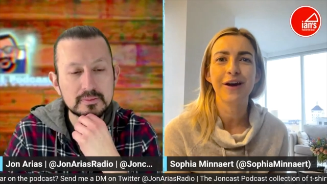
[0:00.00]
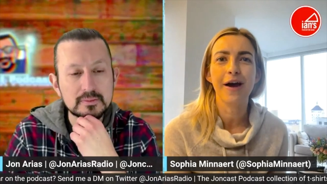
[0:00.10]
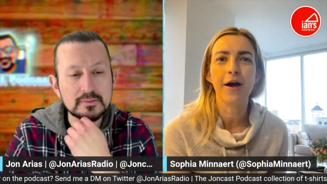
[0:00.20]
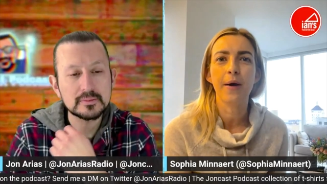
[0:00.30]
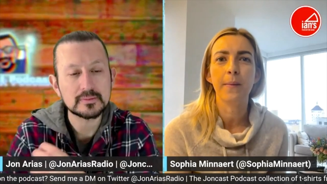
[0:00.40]

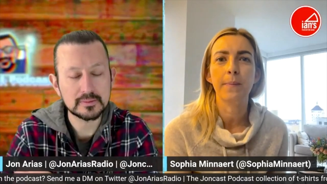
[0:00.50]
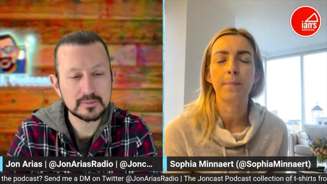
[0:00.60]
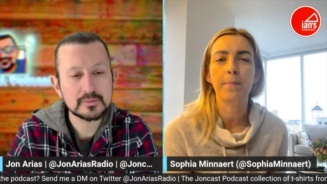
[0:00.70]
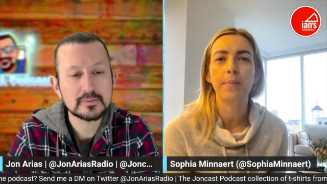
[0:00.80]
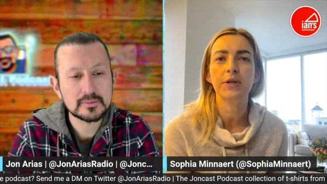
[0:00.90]
Speaker 1: um,
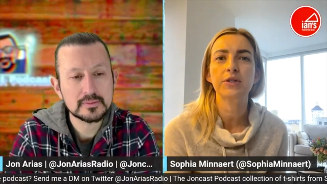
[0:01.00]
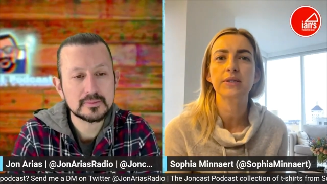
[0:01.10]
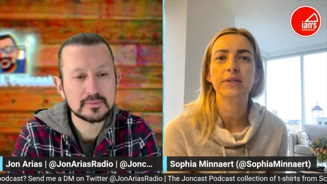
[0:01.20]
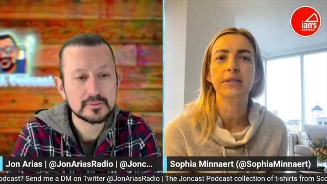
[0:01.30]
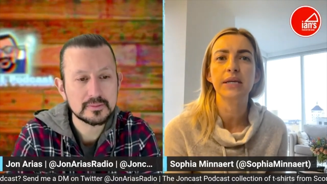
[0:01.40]
but
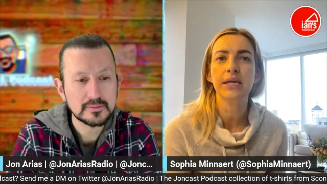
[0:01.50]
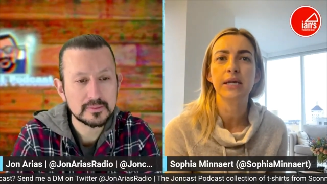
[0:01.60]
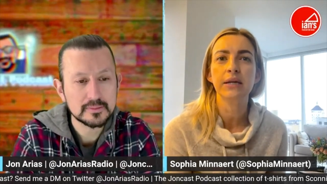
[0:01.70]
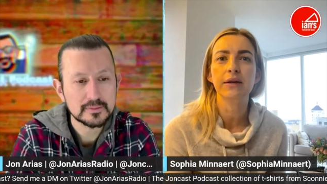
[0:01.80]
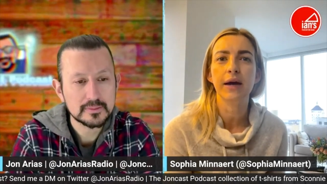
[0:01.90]
just
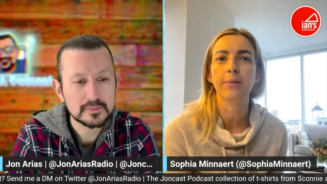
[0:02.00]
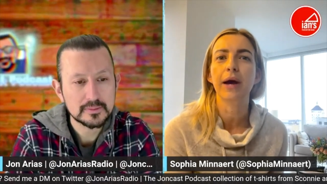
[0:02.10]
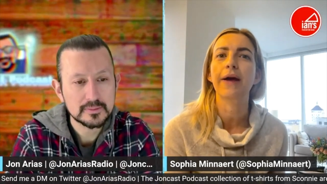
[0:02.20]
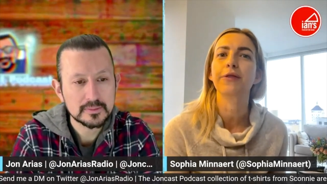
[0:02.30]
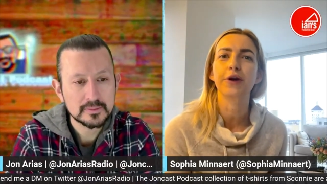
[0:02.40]
seeing kind of
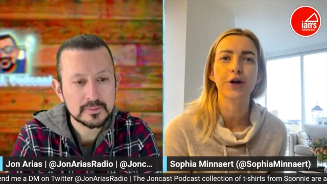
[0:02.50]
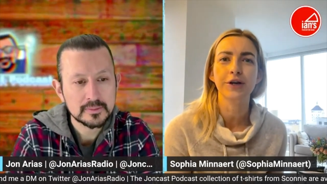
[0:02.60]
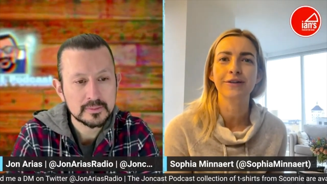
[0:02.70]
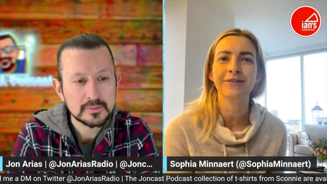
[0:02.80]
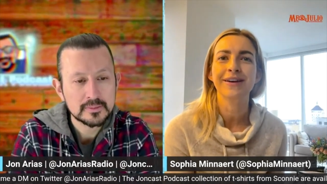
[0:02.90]
behind the
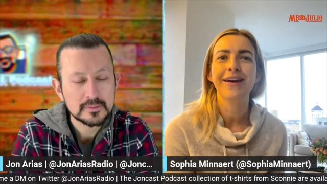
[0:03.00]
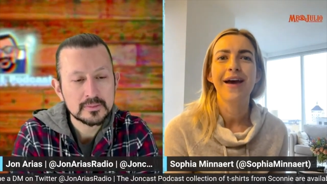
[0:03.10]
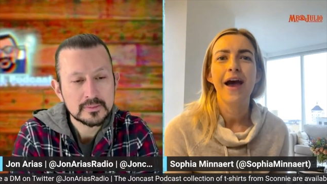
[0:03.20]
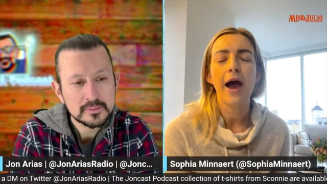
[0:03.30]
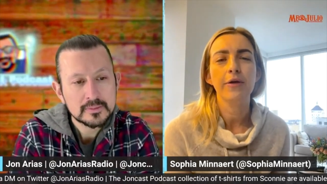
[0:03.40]
curtain
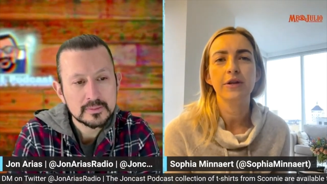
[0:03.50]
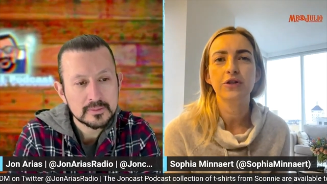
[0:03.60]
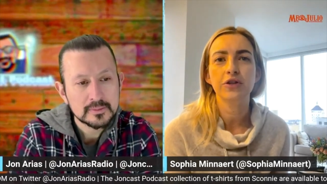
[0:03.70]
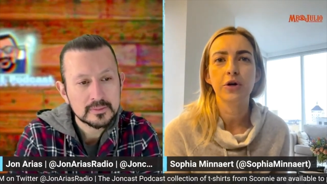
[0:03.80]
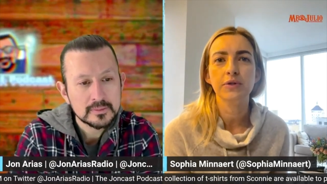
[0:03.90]
how these
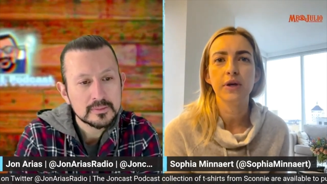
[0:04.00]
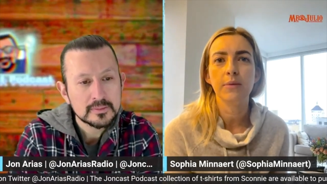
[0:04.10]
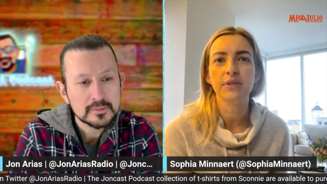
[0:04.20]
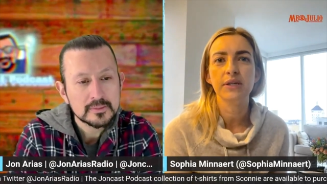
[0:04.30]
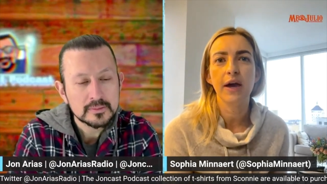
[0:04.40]
shows come
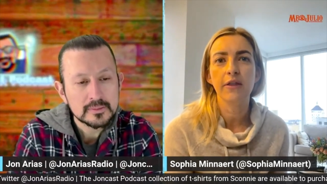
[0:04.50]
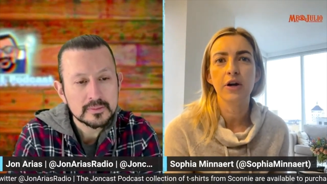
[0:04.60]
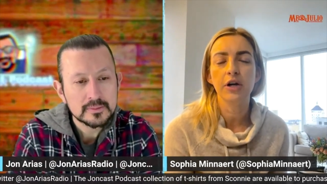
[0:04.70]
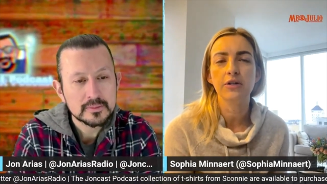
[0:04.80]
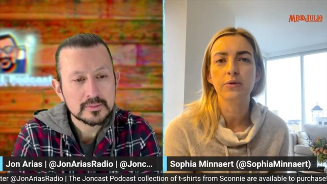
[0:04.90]

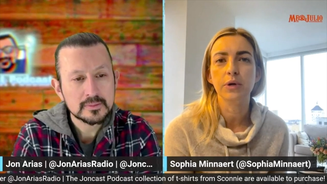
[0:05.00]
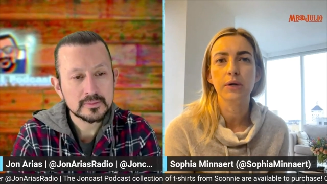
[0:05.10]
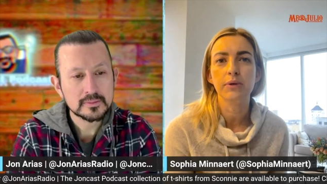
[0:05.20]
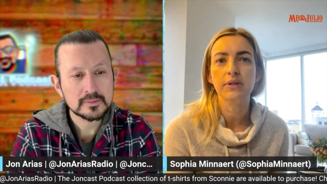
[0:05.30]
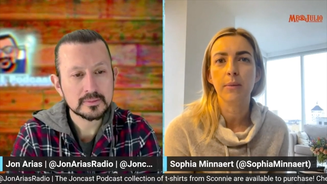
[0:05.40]
together to work
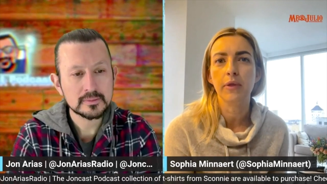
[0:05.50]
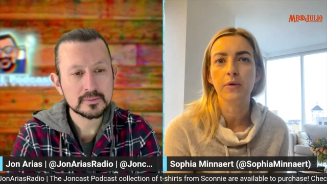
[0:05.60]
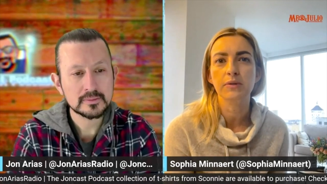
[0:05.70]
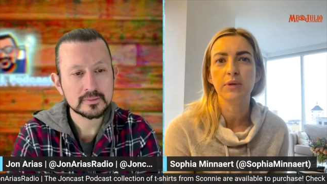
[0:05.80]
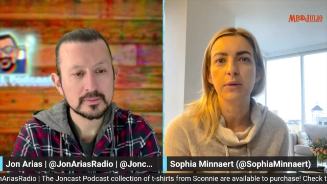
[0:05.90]
with some of
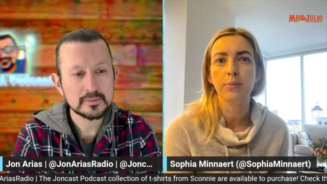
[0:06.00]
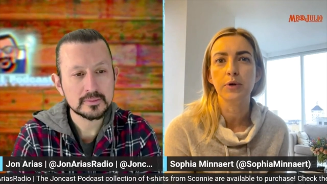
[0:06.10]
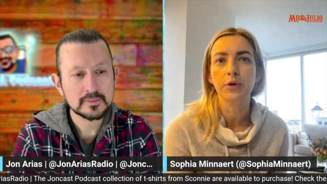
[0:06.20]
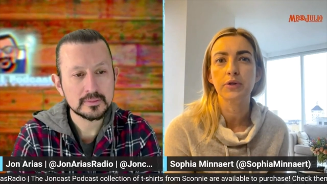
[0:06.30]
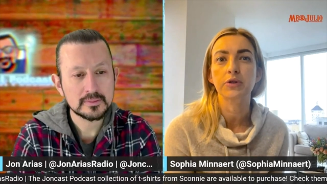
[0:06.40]
those
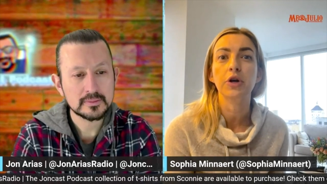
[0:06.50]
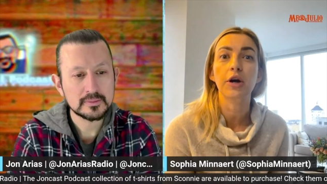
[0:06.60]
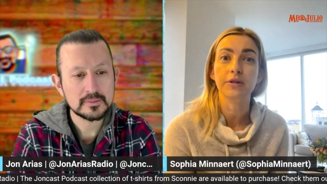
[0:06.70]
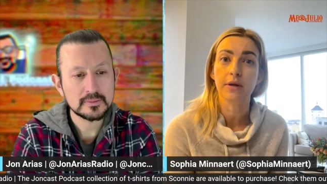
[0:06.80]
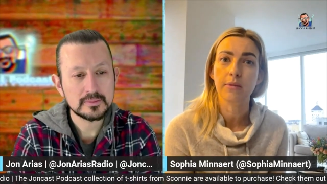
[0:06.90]
people, to talk
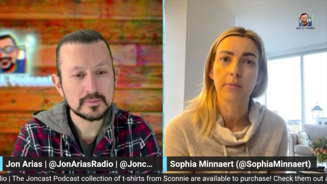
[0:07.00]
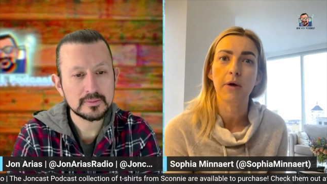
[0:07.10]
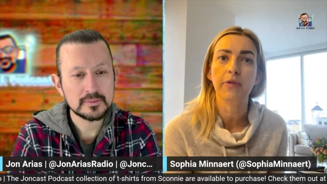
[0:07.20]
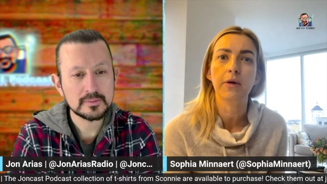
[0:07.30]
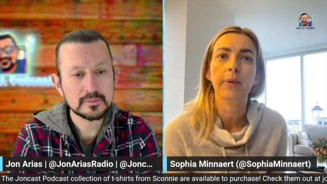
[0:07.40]
to them
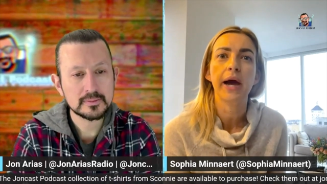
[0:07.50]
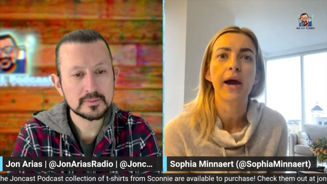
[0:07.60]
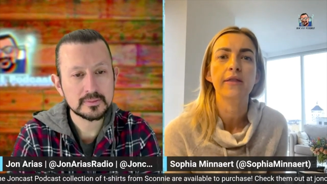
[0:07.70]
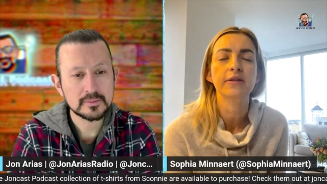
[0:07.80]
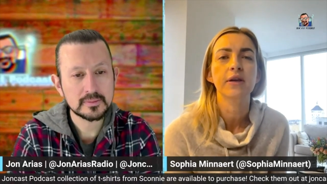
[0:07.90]
about their
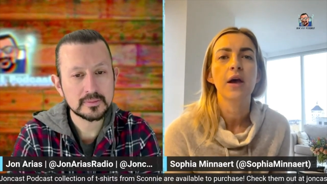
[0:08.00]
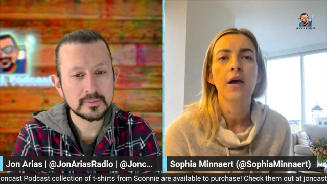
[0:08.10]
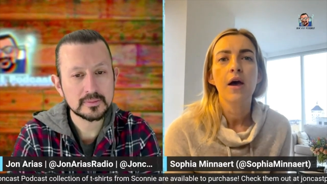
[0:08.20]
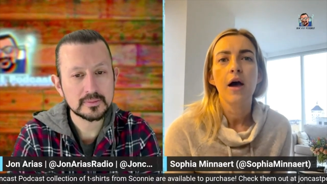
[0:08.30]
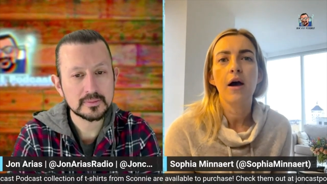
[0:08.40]
paths
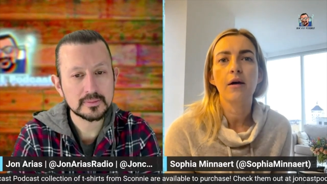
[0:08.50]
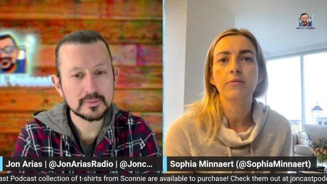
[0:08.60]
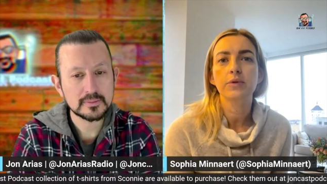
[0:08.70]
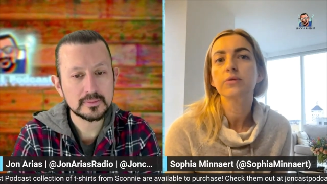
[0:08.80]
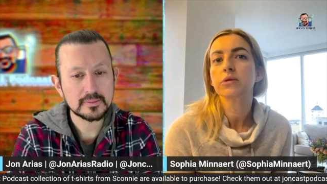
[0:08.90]
um,
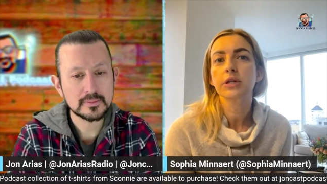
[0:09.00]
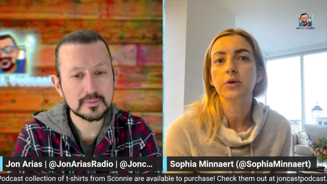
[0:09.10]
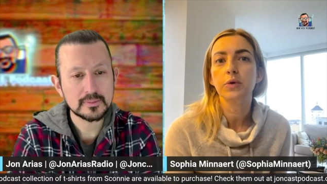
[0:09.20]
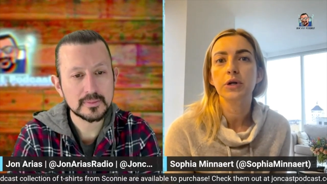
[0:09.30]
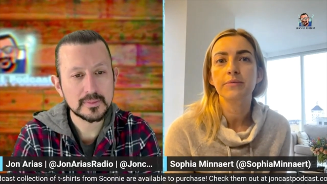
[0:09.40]
was really
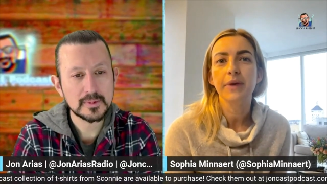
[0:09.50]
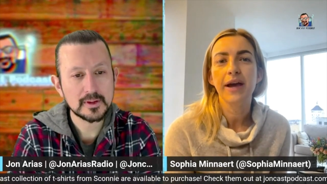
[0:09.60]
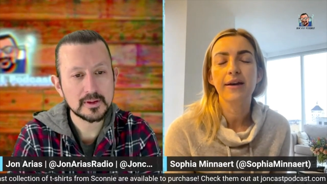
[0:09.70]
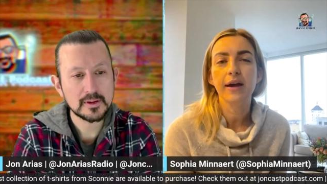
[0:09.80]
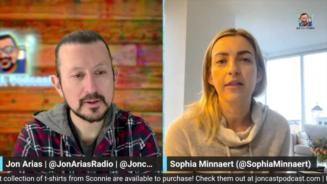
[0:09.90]
cool.
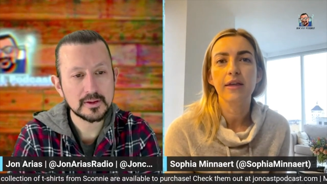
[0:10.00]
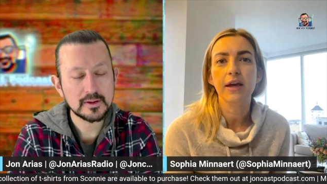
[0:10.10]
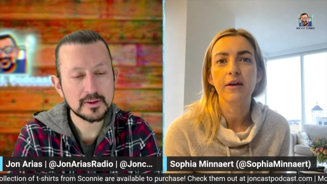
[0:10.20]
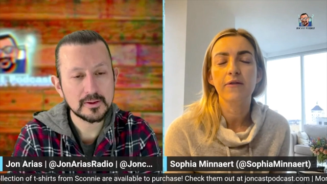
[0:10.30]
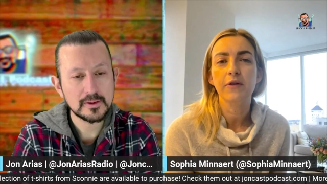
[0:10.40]
And I
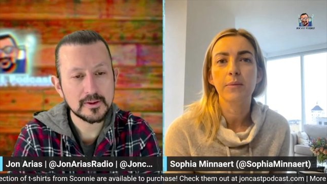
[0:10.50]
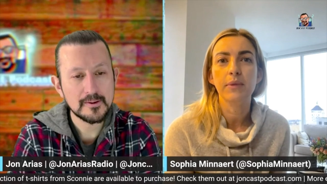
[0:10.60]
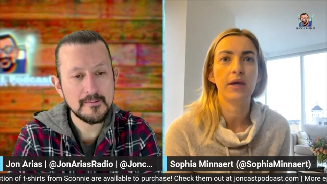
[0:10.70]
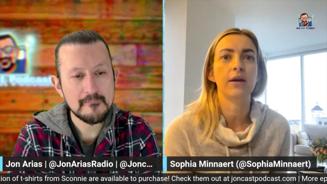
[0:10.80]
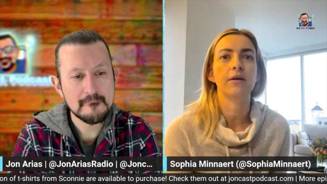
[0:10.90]
think for
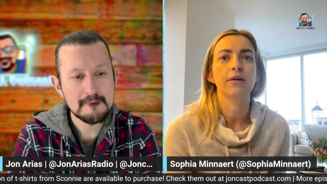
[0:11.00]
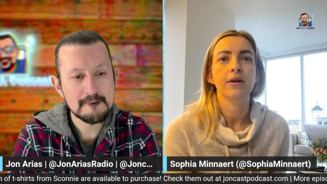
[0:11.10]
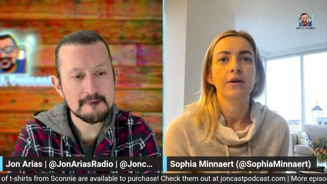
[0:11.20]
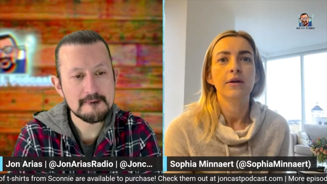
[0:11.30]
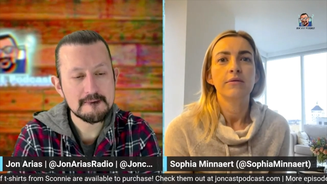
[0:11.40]
me,
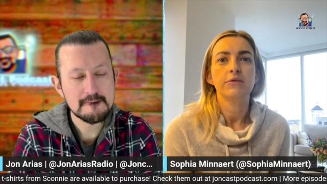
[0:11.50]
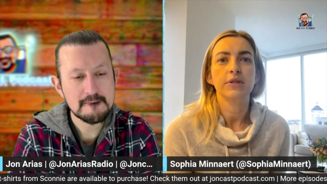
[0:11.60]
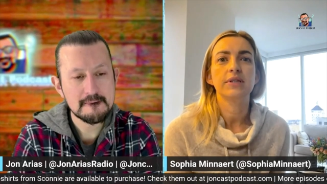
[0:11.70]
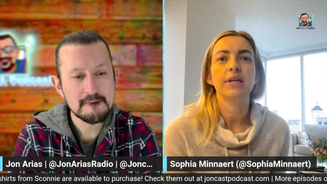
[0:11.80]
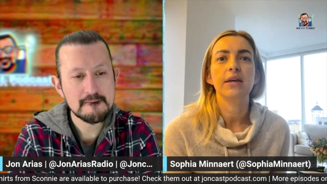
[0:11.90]

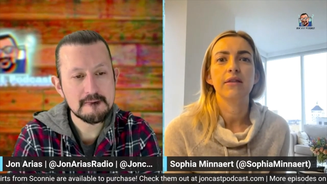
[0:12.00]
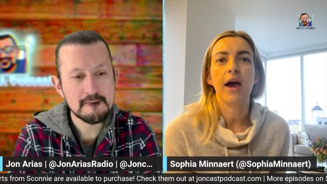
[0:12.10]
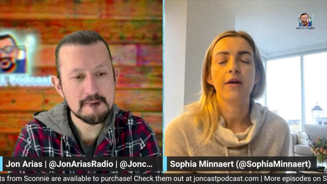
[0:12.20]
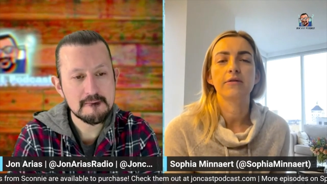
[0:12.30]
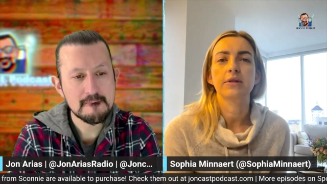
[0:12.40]
just seeing
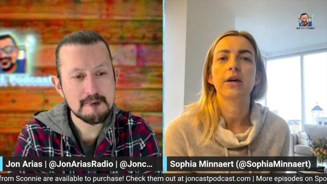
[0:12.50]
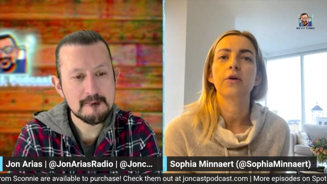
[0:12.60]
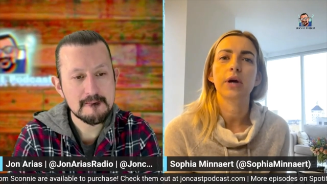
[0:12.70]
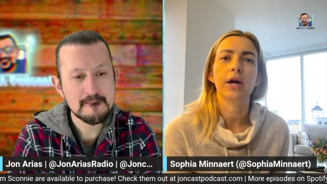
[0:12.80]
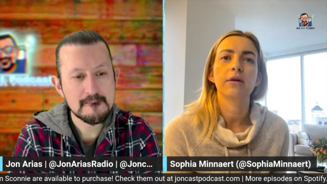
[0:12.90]
that was like,
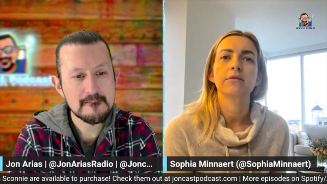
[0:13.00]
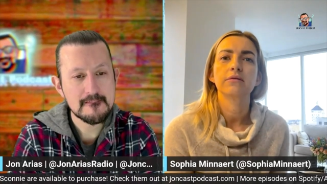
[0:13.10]
okay,